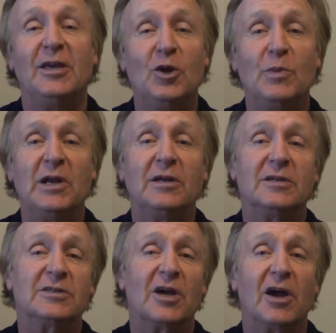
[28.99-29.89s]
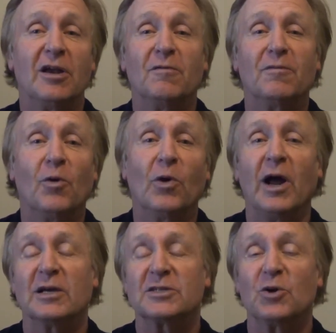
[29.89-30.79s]

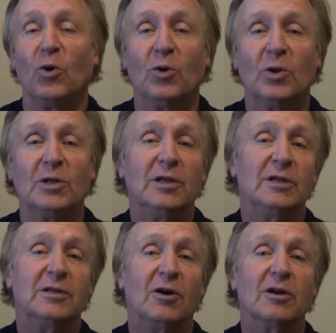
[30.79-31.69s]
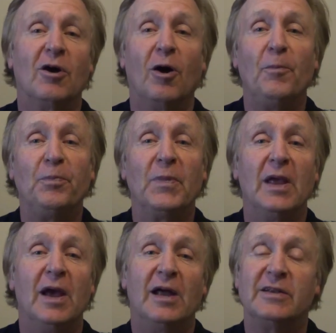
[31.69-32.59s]
humandesignforusall.com
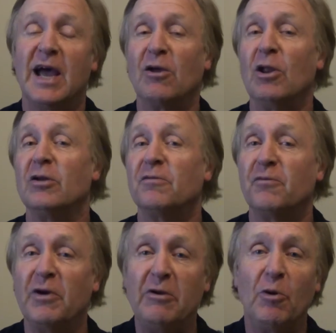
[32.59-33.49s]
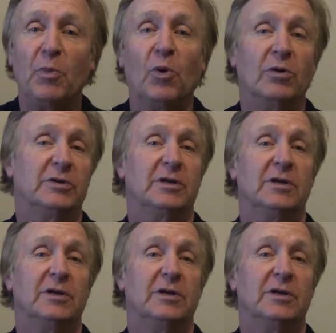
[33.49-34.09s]
and download a free report